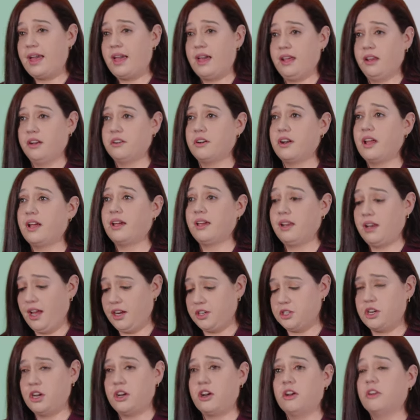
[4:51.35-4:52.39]
an internet
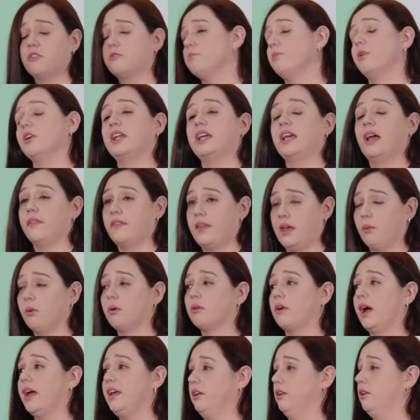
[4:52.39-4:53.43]
connection, and enough money, and they
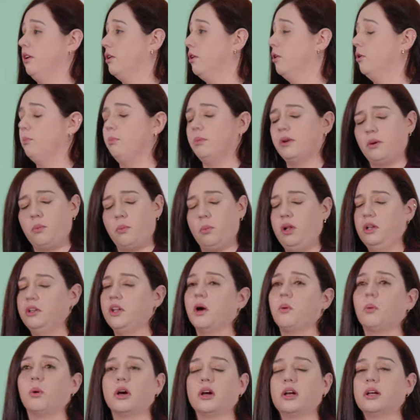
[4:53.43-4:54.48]
will write you code, but it will
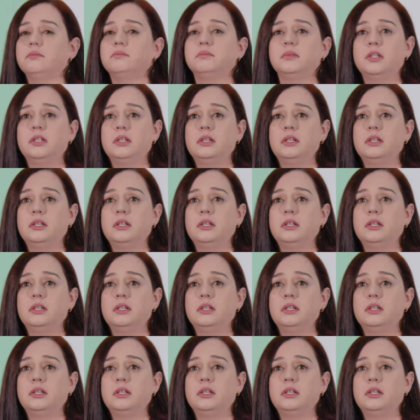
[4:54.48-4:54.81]
not work.